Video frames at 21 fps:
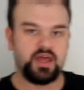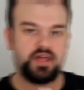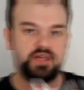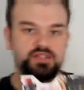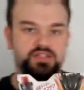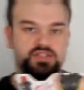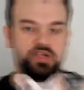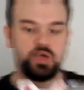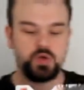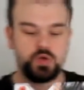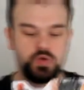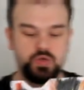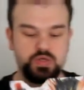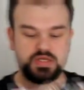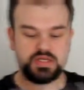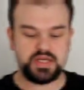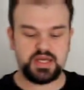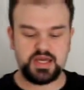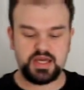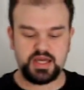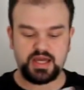So
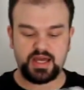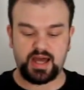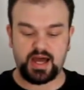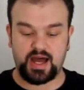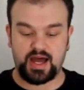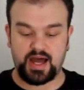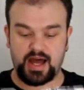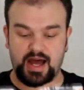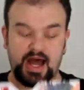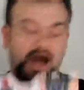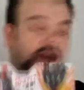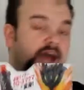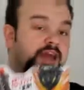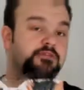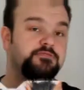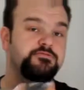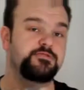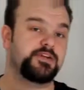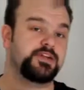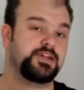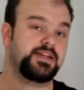yeah,
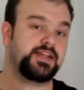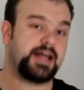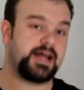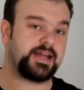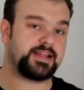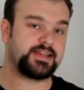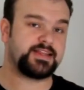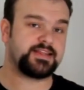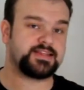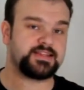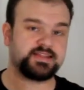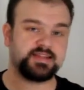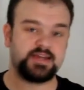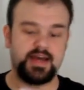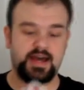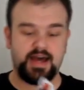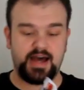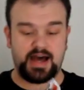I really like this.